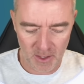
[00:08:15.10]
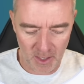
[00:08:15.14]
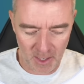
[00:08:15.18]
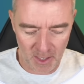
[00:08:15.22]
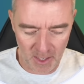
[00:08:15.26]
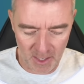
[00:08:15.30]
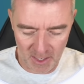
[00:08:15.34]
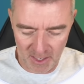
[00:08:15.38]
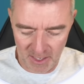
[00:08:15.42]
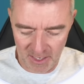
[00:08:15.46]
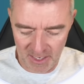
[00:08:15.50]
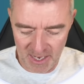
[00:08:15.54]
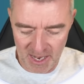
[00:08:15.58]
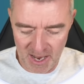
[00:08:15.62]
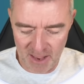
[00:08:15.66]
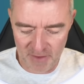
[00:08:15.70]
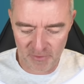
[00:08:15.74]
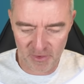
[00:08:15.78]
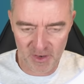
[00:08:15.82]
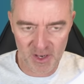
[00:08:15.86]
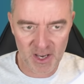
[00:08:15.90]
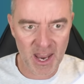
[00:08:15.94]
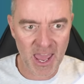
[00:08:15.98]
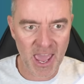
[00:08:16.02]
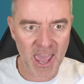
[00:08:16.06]

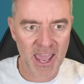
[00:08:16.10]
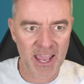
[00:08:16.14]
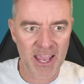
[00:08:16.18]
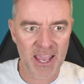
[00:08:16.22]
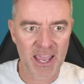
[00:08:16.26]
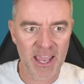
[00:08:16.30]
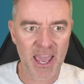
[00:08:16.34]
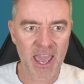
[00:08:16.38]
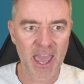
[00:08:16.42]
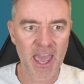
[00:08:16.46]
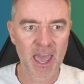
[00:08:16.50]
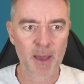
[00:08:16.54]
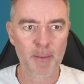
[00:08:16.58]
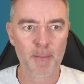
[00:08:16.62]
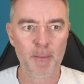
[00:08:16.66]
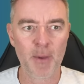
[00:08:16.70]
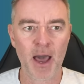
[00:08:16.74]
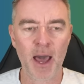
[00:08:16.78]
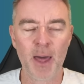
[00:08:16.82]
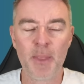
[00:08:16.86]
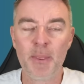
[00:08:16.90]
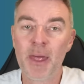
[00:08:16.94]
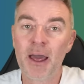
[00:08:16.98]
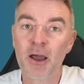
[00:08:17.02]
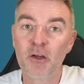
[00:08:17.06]
11 a.m.
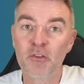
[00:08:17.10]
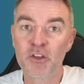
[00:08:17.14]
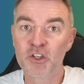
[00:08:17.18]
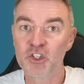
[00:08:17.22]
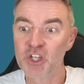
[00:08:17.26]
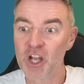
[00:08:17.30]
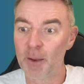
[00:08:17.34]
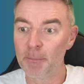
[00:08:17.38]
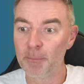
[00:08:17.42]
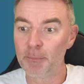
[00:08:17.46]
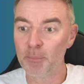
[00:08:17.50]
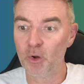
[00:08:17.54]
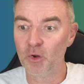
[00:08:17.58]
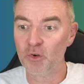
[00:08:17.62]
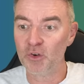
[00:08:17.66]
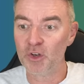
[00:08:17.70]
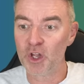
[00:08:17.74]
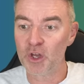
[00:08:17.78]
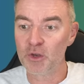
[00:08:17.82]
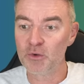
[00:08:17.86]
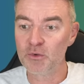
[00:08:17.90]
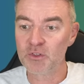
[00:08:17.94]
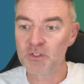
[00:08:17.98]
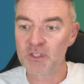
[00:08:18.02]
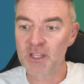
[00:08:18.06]
And now the chatbot
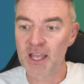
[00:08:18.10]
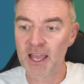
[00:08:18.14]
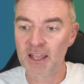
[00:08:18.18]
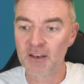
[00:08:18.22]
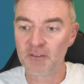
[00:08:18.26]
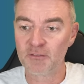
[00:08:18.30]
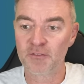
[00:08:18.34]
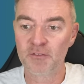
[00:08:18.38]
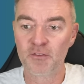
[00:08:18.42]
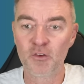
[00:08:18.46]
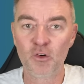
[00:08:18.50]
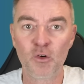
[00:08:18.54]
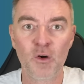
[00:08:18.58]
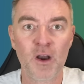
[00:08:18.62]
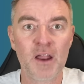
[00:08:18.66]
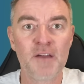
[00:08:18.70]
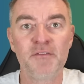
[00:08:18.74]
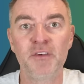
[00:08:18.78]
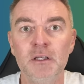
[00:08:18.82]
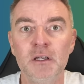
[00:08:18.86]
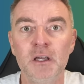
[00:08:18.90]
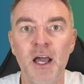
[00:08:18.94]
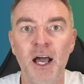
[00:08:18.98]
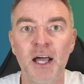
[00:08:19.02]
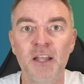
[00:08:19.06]
knows that
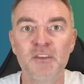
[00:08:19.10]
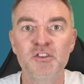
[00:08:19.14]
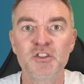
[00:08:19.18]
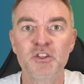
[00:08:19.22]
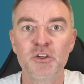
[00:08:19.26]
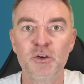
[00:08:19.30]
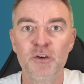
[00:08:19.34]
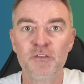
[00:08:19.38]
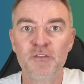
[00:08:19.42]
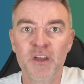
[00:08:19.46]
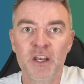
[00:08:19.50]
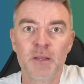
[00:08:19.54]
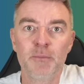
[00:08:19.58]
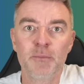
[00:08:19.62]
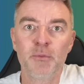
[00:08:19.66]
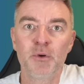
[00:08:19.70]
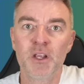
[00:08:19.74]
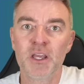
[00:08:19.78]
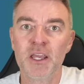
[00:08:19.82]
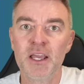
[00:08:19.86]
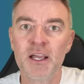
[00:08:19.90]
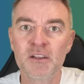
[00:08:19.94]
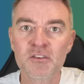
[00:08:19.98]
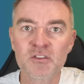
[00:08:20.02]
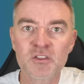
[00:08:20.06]
forever. And so if
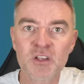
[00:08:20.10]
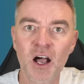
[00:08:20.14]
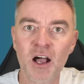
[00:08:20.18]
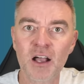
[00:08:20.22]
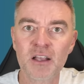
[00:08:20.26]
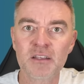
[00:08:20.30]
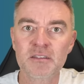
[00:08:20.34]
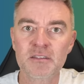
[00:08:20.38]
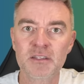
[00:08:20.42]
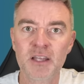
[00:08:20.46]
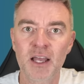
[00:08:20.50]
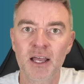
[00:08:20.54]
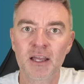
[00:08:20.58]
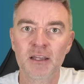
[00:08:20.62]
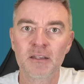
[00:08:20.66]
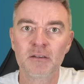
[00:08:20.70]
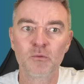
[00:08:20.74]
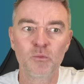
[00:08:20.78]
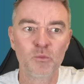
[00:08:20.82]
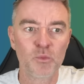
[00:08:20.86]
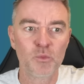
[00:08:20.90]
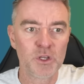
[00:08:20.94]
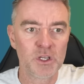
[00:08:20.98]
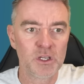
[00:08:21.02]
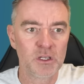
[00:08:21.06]
anybody else asks that,
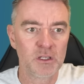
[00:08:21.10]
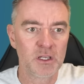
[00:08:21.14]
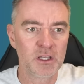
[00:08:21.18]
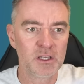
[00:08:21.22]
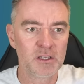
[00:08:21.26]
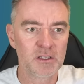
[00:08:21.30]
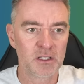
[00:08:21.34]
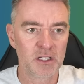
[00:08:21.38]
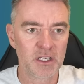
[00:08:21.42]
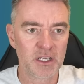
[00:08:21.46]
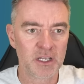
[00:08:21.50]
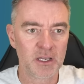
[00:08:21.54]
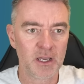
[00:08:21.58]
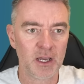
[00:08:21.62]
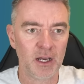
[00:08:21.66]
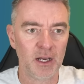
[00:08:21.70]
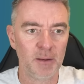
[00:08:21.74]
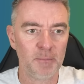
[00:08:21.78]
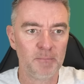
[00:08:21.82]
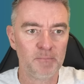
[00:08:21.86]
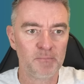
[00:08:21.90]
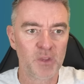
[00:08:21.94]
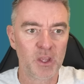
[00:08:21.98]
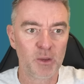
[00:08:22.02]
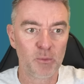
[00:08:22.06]
we can easily,
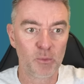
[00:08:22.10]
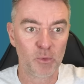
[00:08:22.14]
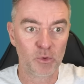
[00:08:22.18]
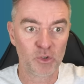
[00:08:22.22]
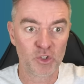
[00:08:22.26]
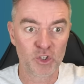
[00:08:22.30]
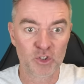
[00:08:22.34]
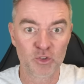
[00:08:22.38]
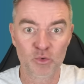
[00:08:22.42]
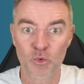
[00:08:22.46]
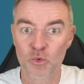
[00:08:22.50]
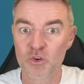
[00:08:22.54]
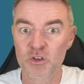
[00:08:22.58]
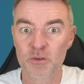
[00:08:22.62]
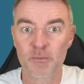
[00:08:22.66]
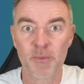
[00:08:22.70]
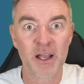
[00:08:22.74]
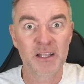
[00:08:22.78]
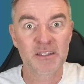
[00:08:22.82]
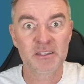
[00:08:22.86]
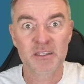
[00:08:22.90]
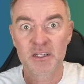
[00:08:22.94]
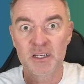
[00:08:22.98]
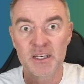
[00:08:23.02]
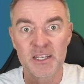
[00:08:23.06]
it will just
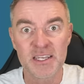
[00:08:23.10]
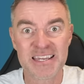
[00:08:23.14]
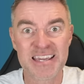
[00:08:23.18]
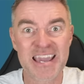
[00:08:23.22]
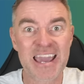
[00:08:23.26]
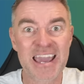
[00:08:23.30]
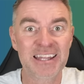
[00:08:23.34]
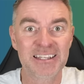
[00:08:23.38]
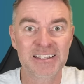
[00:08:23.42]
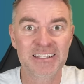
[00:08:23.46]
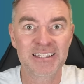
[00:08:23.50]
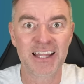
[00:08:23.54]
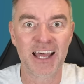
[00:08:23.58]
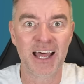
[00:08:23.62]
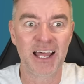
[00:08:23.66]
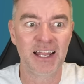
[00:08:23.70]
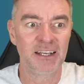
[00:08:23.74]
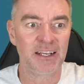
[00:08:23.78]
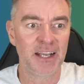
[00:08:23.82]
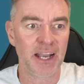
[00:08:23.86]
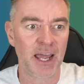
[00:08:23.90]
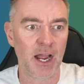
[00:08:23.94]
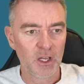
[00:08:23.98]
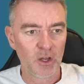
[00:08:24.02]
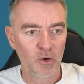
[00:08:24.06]
automatically get that
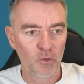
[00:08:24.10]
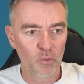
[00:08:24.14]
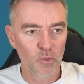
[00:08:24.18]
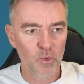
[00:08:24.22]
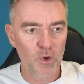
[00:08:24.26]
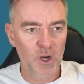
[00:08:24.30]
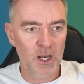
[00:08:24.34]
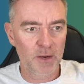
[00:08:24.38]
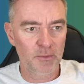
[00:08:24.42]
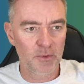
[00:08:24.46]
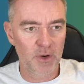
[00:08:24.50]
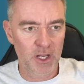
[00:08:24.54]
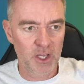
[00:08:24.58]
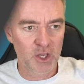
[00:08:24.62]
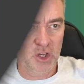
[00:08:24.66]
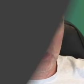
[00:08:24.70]
now. Really, really